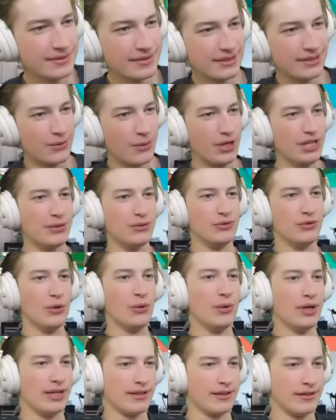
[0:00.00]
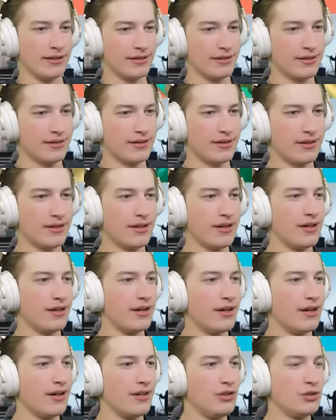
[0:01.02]
What are you doing?
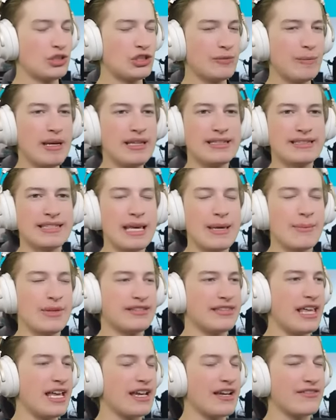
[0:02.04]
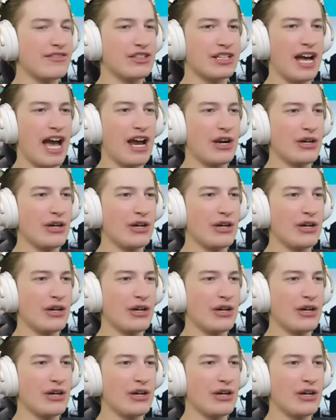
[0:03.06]
You just made the same mistake of the guy